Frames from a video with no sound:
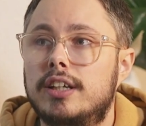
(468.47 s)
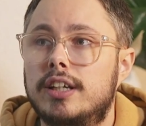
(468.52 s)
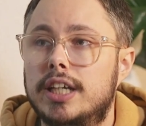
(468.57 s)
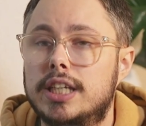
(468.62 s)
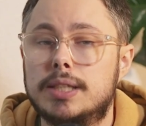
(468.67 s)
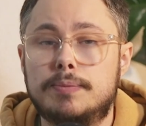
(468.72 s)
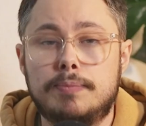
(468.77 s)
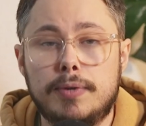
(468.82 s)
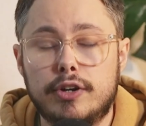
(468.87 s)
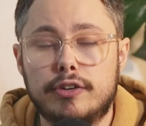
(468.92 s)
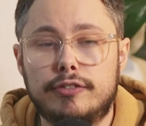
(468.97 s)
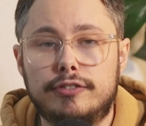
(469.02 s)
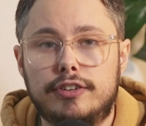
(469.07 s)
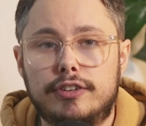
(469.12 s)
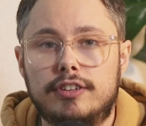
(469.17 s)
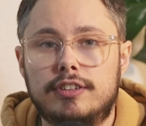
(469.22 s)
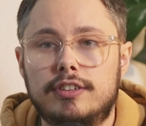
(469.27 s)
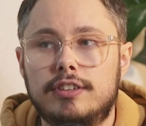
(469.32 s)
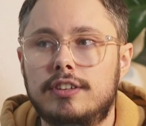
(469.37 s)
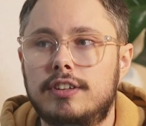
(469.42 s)
is
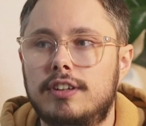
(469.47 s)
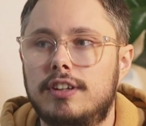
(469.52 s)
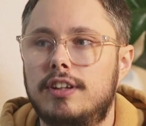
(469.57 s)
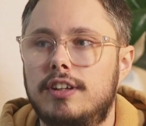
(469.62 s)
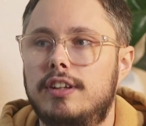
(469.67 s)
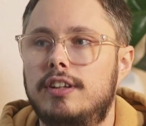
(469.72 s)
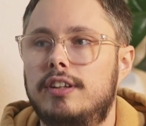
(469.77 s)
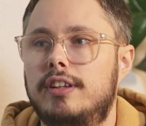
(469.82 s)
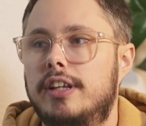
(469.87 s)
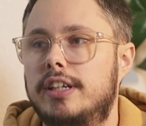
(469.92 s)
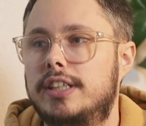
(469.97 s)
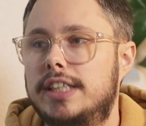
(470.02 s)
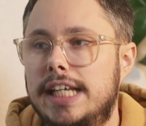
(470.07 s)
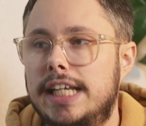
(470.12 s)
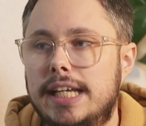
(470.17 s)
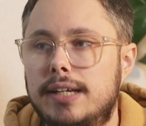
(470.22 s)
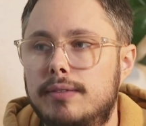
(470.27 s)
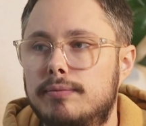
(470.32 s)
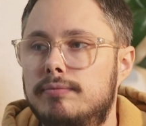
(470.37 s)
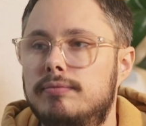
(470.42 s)
beautiful. The
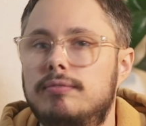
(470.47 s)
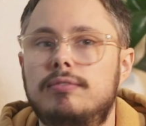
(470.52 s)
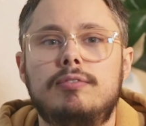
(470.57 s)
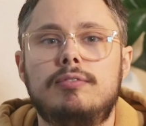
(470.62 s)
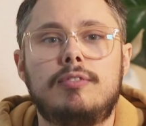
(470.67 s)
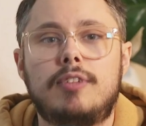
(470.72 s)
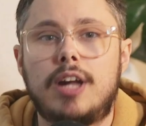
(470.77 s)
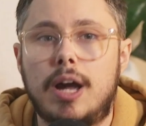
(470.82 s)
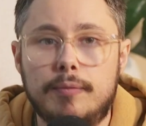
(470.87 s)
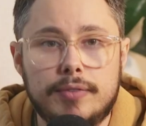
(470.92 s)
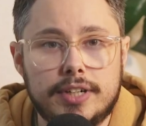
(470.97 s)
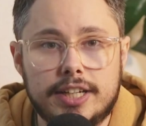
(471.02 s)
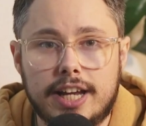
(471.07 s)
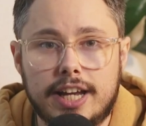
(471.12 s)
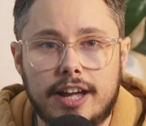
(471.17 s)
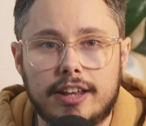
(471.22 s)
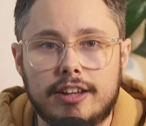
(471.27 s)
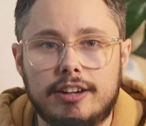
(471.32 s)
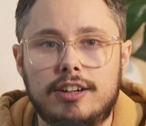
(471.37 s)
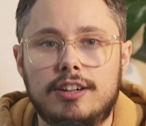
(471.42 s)
team coming
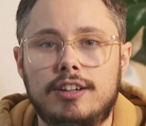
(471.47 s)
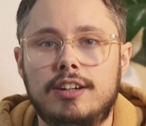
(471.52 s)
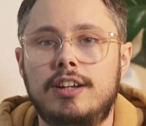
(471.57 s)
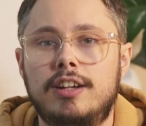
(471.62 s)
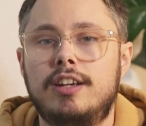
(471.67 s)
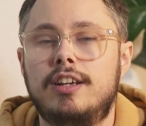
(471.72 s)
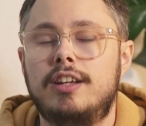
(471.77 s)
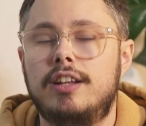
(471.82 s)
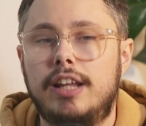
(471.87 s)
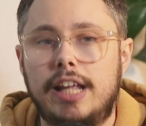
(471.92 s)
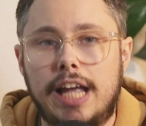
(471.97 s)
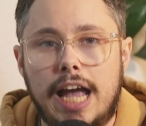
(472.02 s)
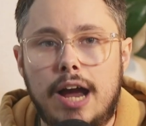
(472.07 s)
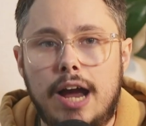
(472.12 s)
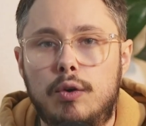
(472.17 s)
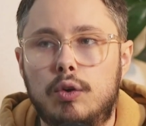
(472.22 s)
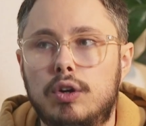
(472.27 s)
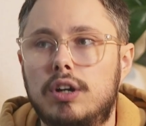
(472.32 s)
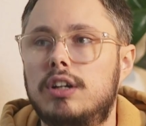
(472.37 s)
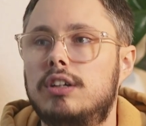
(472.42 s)
together, the
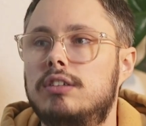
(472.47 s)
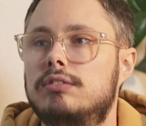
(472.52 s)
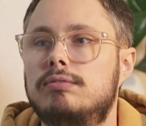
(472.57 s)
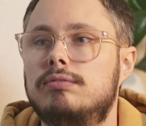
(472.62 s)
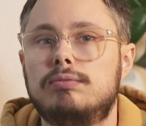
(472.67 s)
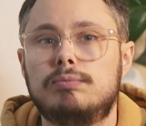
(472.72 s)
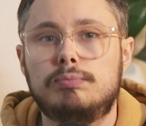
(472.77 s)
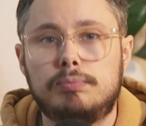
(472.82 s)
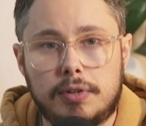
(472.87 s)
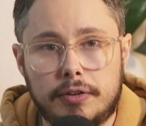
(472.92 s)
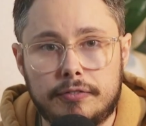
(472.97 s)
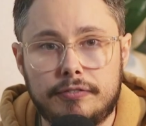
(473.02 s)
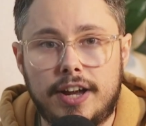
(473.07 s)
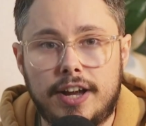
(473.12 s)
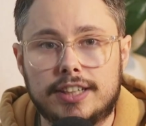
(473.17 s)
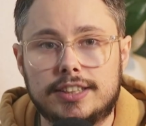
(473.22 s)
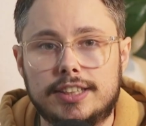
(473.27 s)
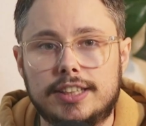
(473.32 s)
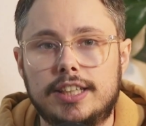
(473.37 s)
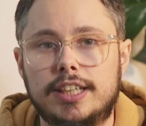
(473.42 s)
hour,
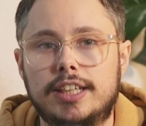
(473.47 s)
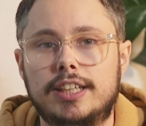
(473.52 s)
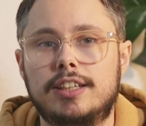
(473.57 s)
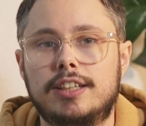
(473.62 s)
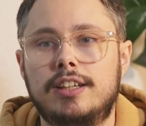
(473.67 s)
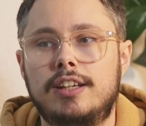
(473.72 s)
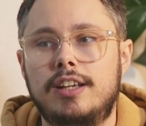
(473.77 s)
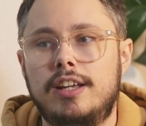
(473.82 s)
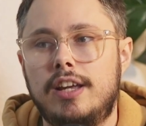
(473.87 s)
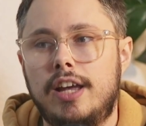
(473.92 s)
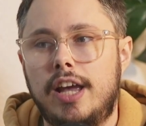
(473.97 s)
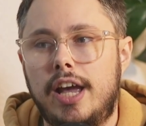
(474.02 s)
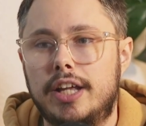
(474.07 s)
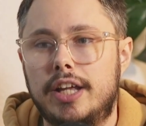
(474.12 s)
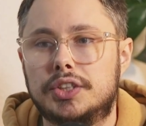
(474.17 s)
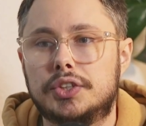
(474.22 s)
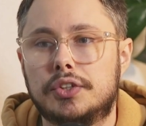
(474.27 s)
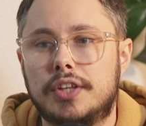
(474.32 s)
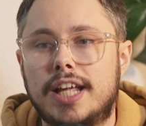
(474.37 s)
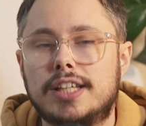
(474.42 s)
perfecting it.
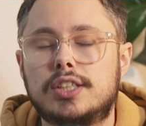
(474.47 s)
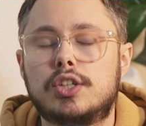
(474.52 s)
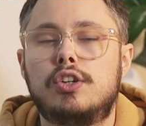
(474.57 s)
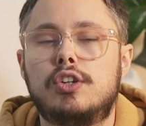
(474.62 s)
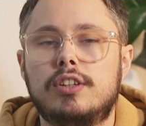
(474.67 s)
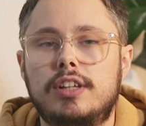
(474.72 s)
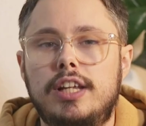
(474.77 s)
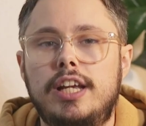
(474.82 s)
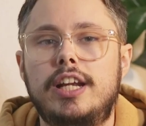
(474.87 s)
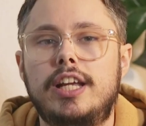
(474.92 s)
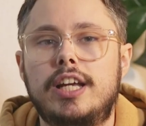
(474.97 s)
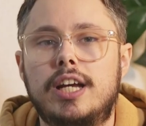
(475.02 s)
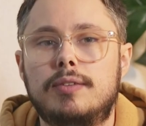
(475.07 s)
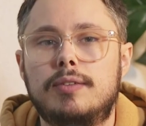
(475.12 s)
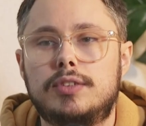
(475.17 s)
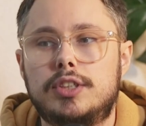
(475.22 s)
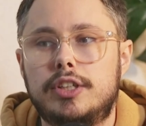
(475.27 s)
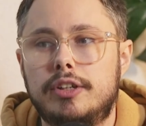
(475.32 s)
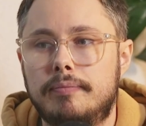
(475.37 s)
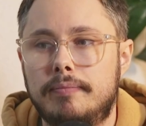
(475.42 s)
And so that's all leading
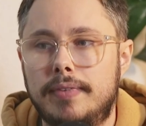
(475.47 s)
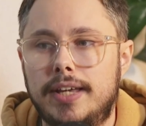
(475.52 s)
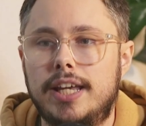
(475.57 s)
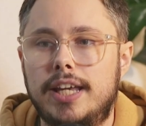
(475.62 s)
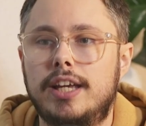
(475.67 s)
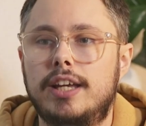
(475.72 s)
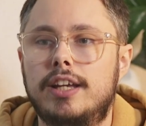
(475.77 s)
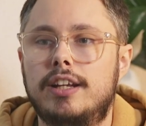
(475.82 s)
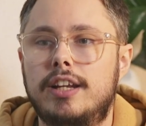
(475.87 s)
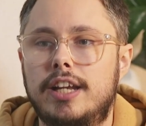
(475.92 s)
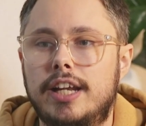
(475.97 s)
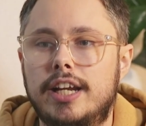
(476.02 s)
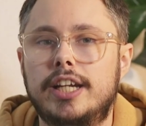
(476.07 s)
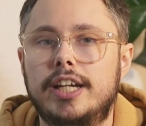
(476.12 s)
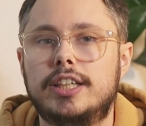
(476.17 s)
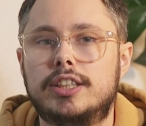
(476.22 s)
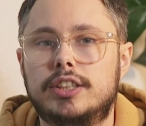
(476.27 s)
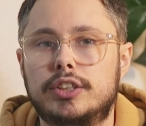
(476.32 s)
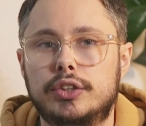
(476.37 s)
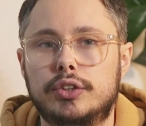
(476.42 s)
up to me
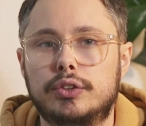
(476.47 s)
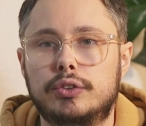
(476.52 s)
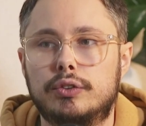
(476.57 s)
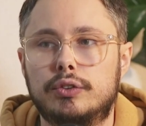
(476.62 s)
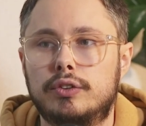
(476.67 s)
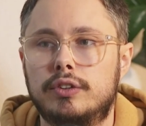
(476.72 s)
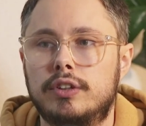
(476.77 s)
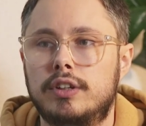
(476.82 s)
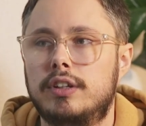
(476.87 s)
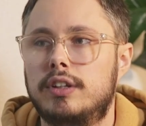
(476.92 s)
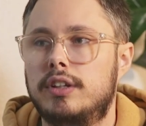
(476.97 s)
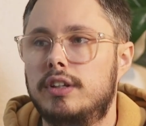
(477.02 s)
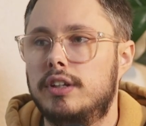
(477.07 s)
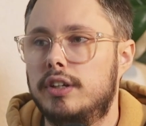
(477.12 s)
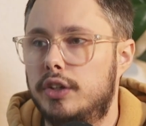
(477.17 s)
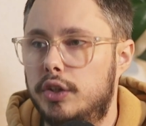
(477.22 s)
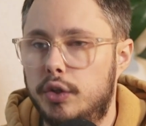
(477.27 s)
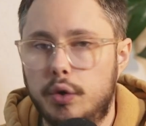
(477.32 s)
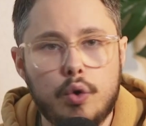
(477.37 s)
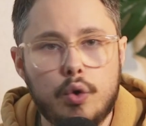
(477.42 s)
needing to
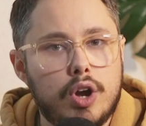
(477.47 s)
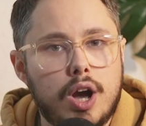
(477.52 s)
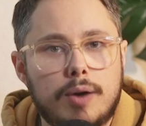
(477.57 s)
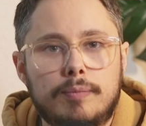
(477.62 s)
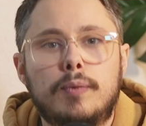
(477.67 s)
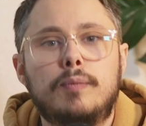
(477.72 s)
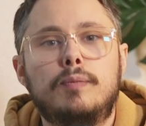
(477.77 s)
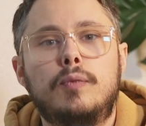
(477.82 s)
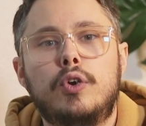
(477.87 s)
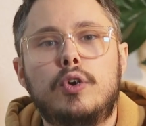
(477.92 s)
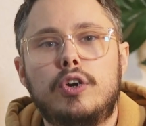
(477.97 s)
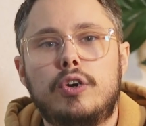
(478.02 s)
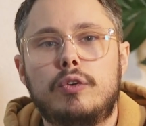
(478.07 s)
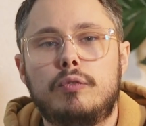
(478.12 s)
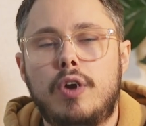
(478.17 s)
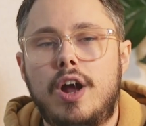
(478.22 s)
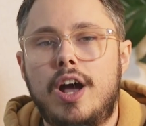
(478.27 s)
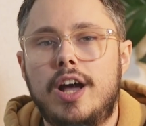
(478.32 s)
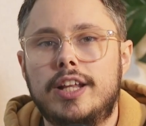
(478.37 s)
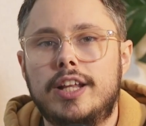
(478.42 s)
do a couple more
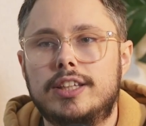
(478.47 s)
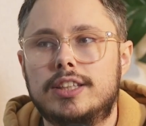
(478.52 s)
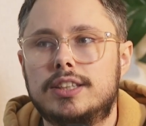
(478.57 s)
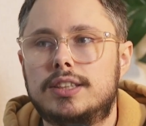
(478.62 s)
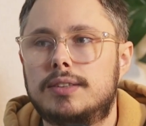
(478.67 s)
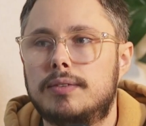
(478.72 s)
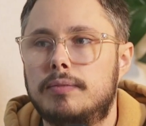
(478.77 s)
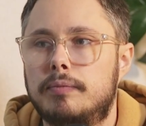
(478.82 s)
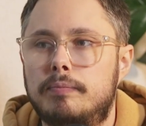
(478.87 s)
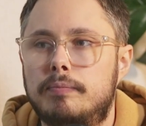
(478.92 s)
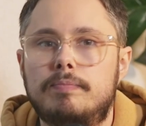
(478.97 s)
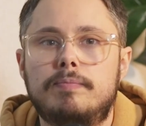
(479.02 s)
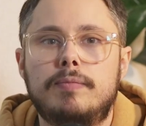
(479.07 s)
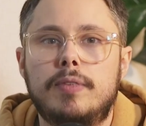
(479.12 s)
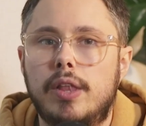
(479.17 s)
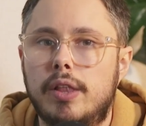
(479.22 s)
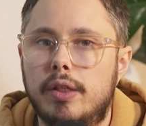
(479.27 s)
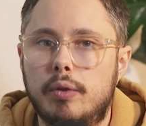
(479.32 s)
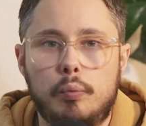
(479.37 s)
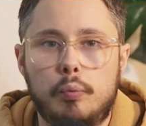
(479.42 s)
runs
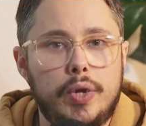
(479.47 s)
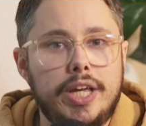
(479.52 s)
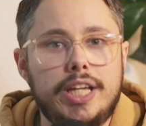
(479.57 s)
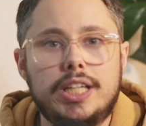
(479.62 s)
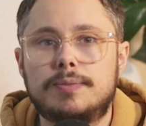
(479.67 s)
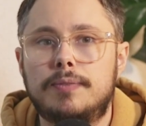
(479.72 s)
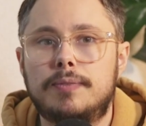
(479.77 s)
weeks